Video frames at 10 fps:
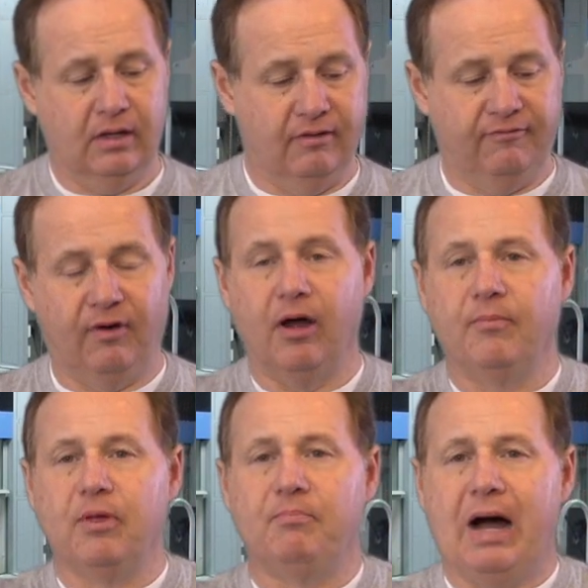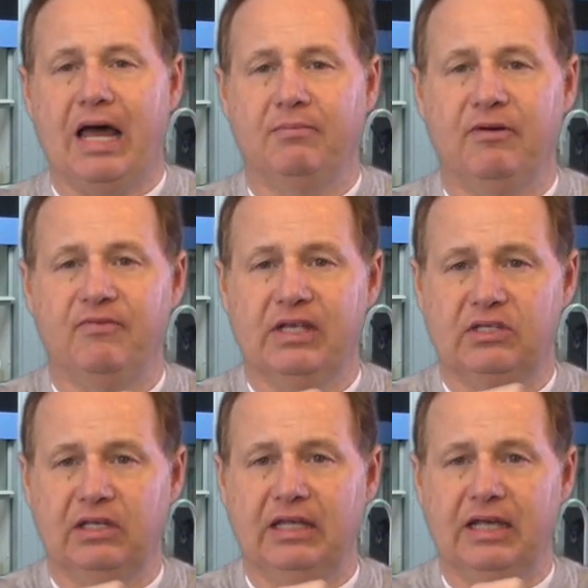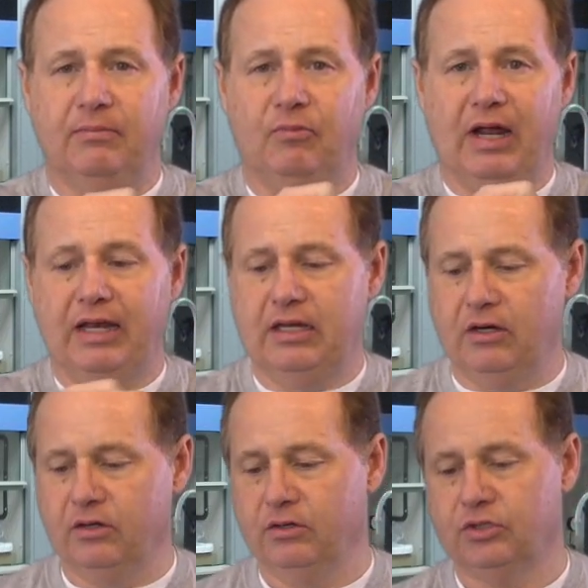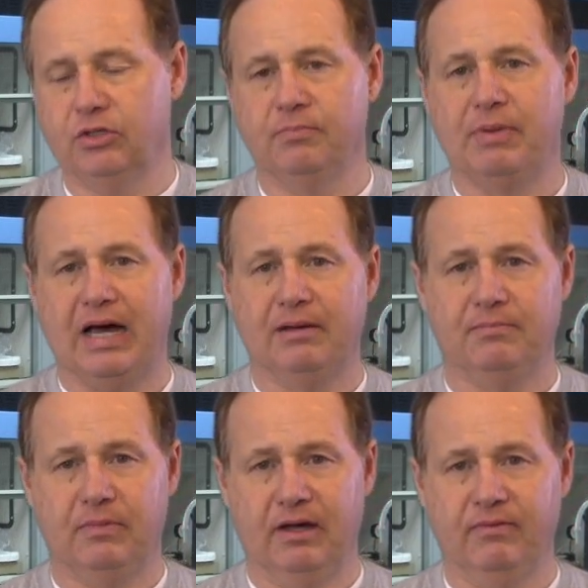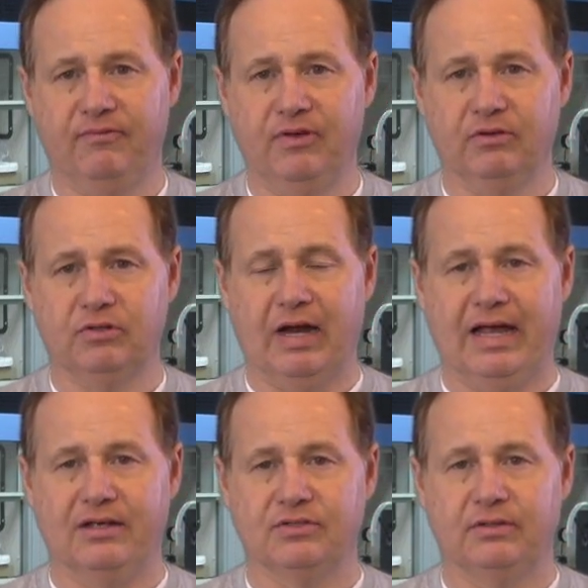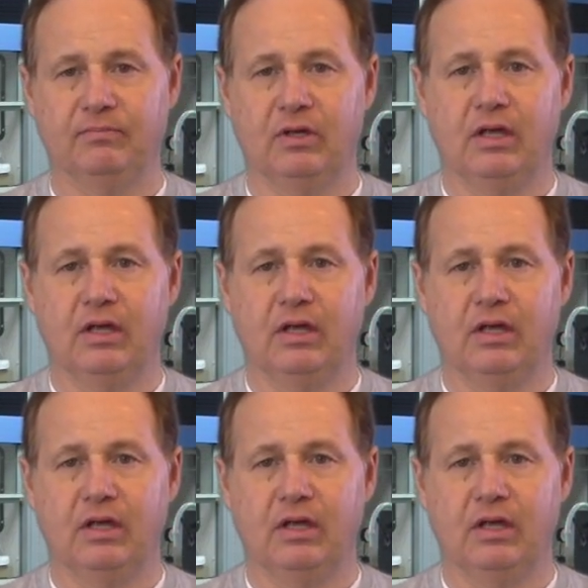from the bottom of this lip right here to the bottom of the filter housing,